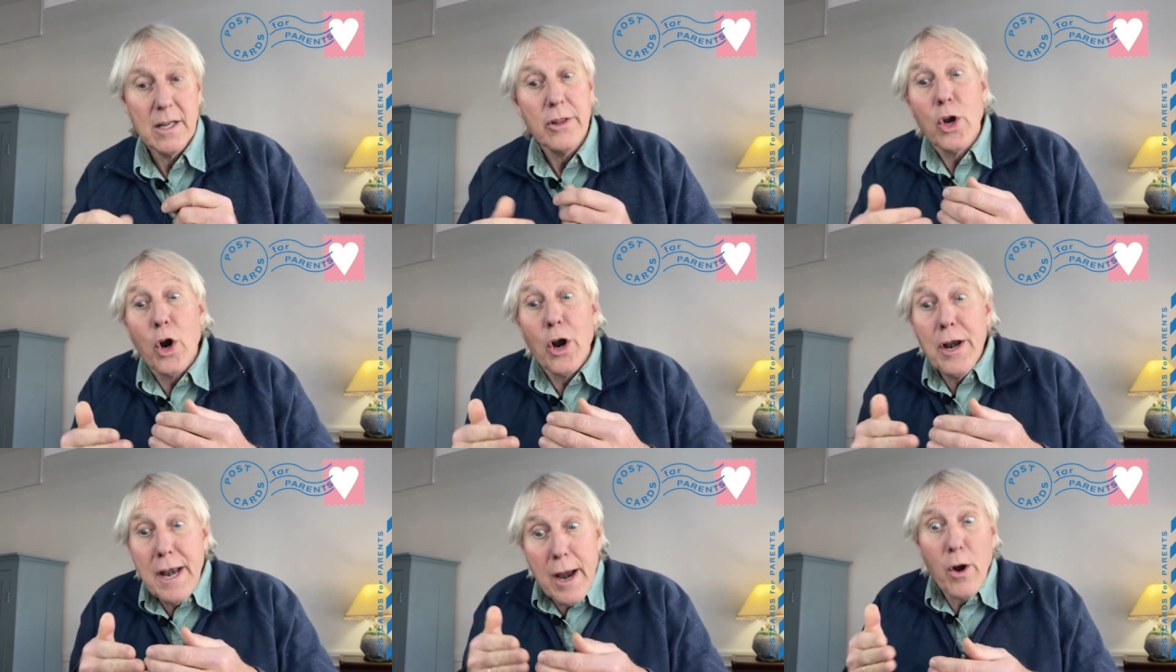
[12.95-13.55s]
There
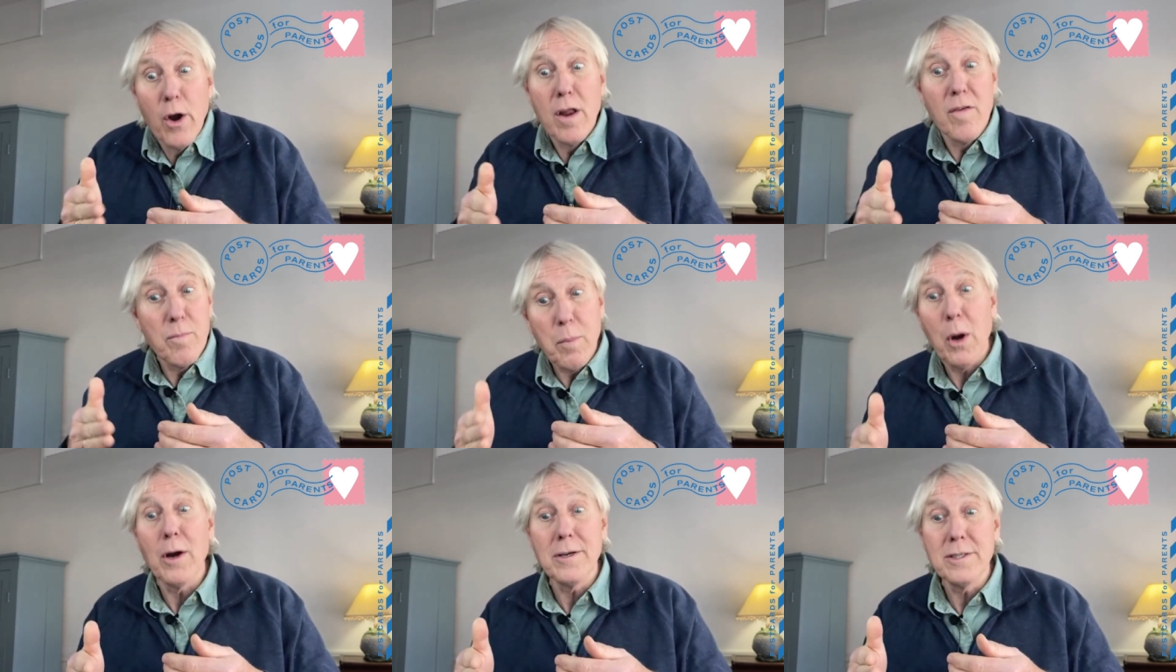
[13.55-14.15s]
are narrative
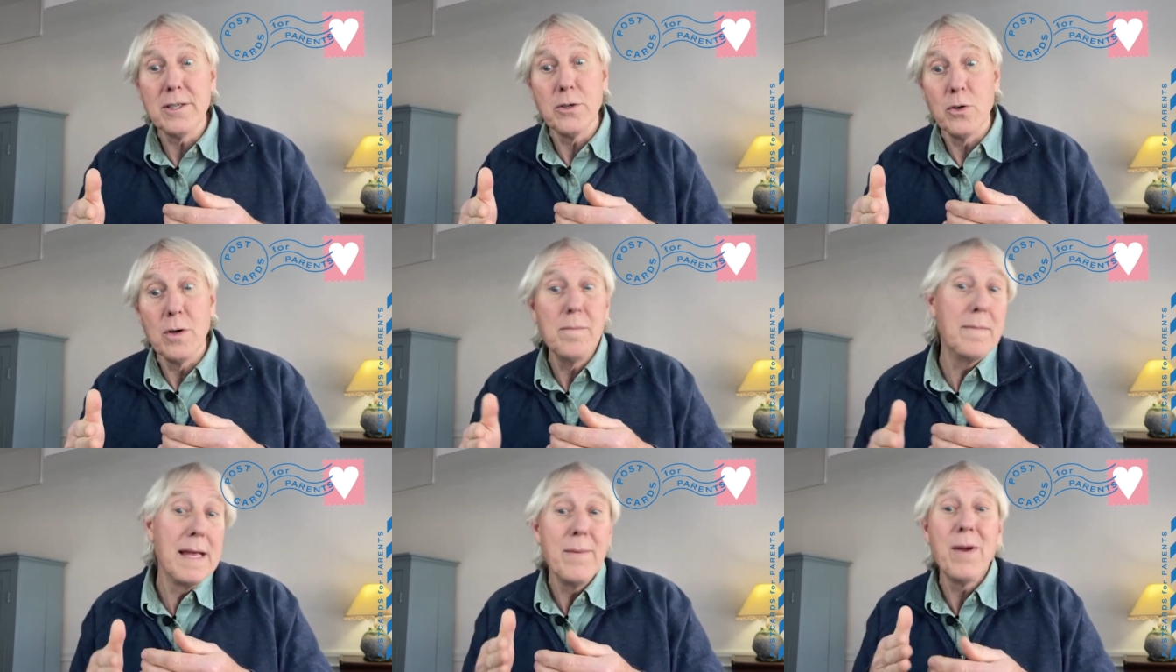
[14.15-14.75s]
parts to
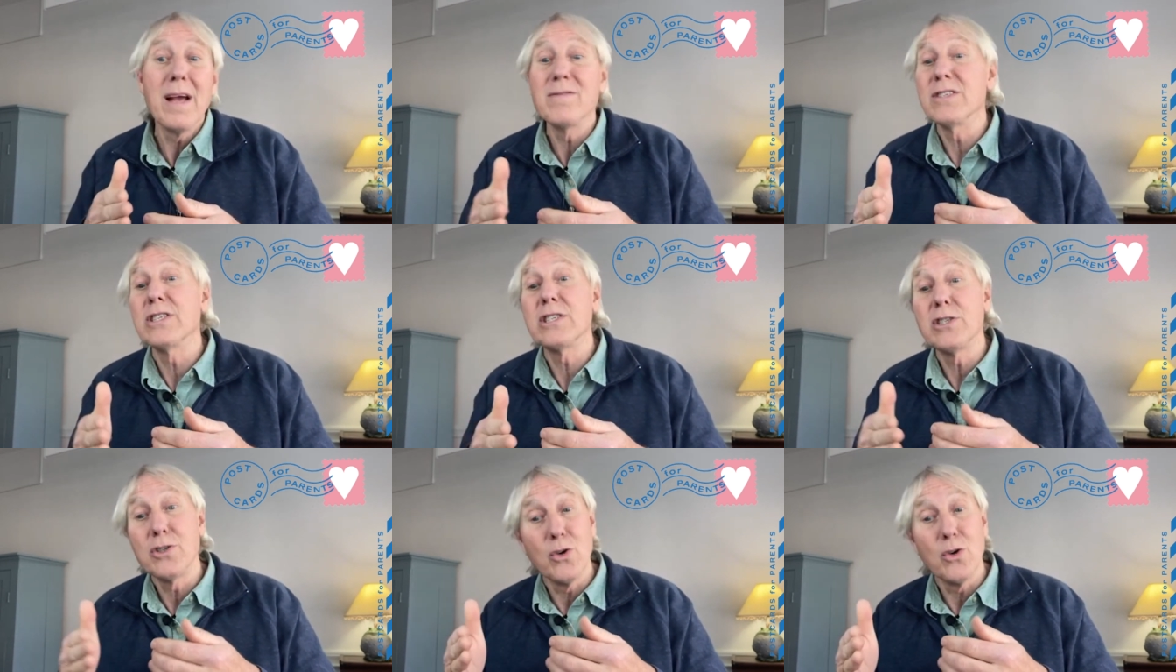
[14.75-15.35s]
it. Maybe I have a
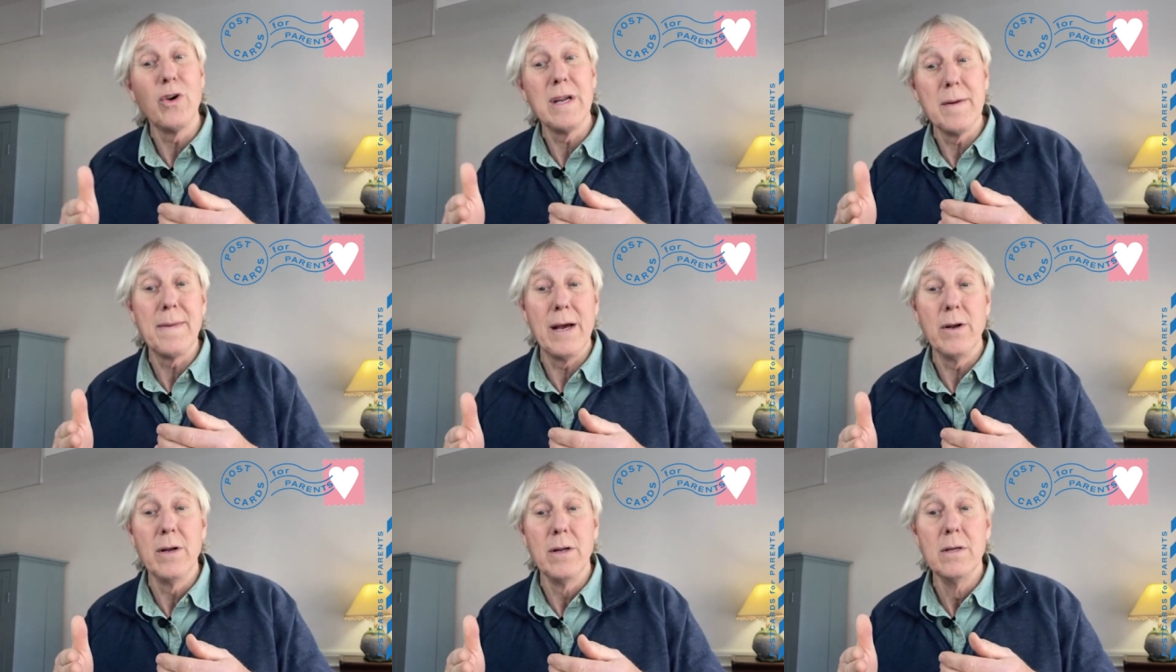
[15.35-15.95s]
story
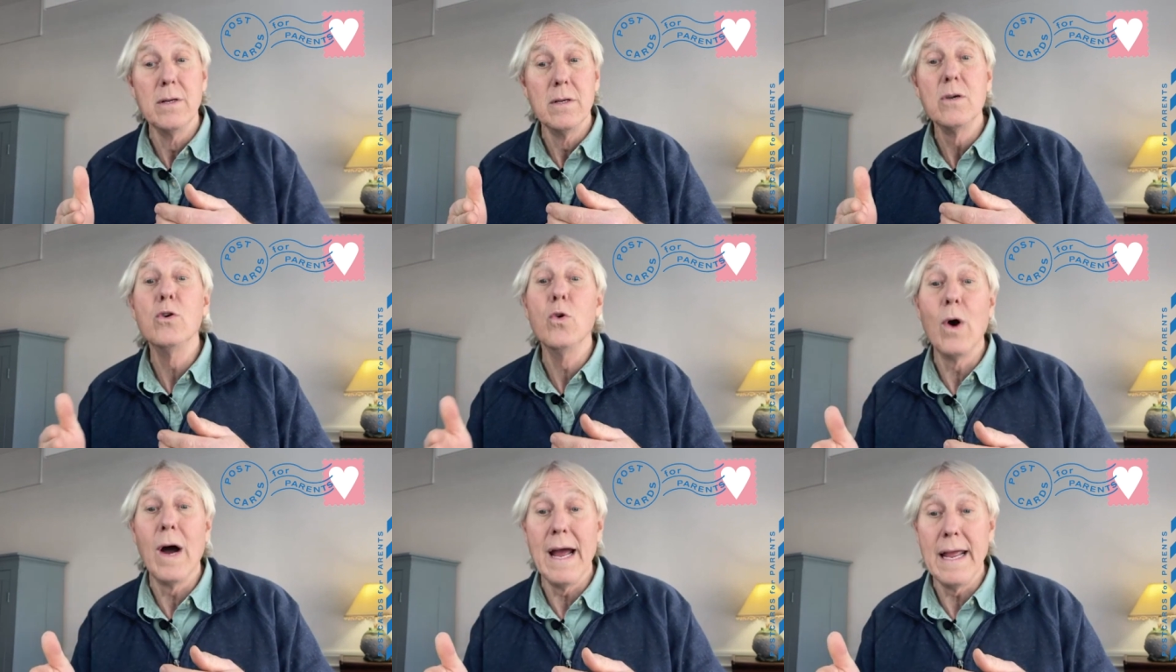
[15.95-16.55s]
about
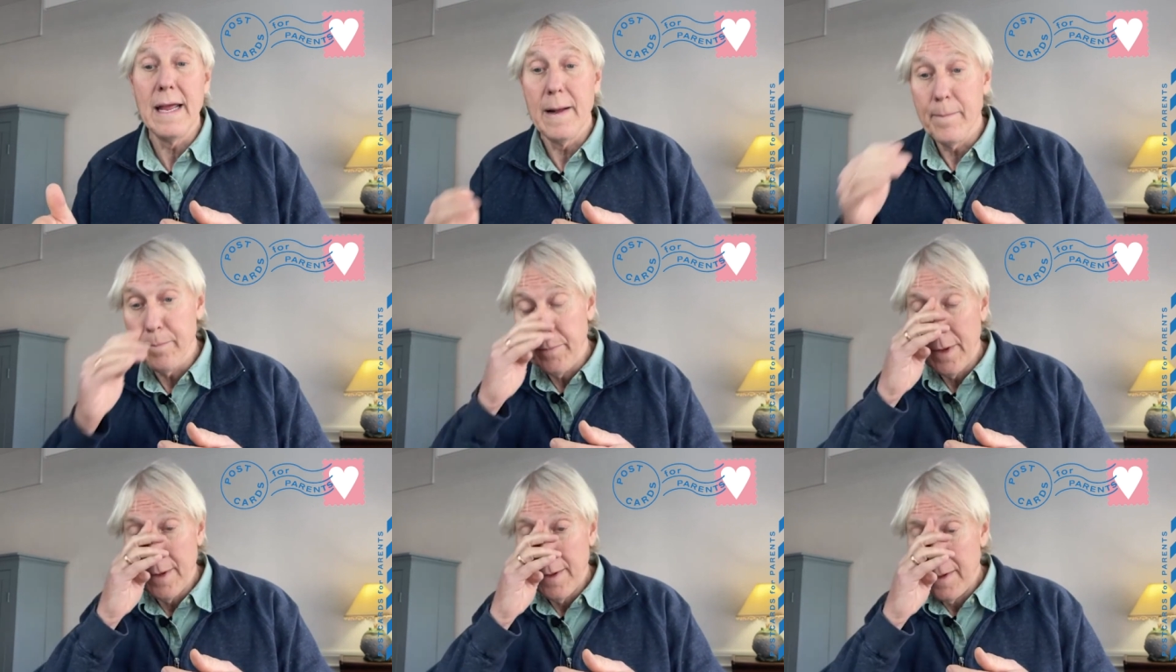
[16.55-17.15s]
who I
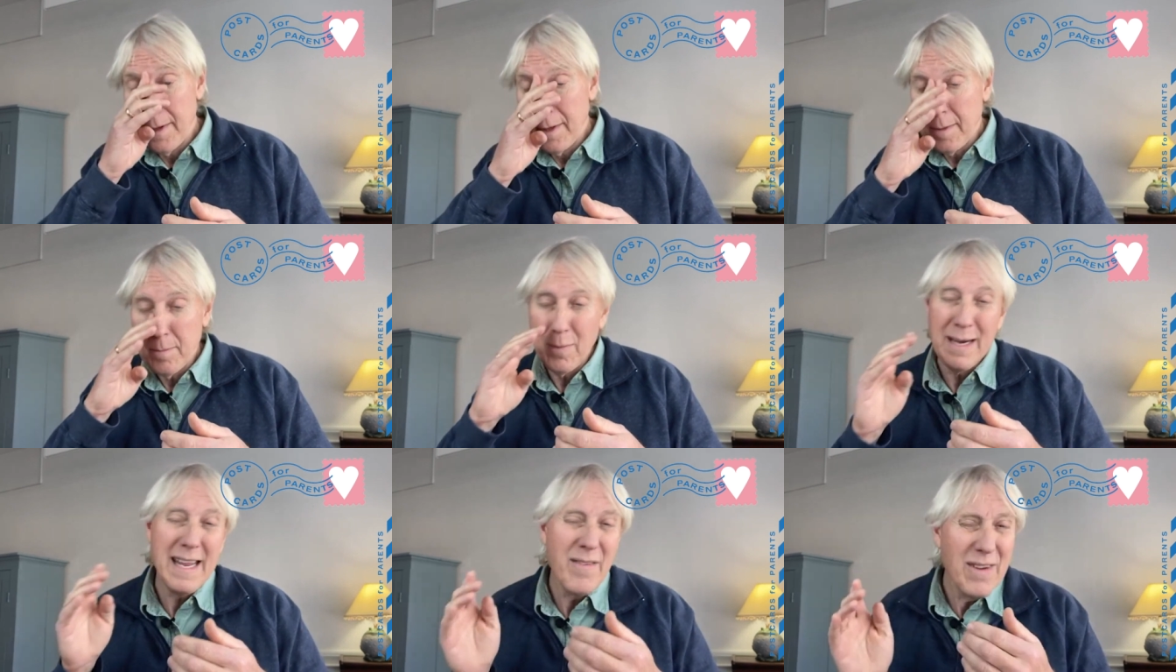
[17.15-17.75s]
am. Mm-hmm.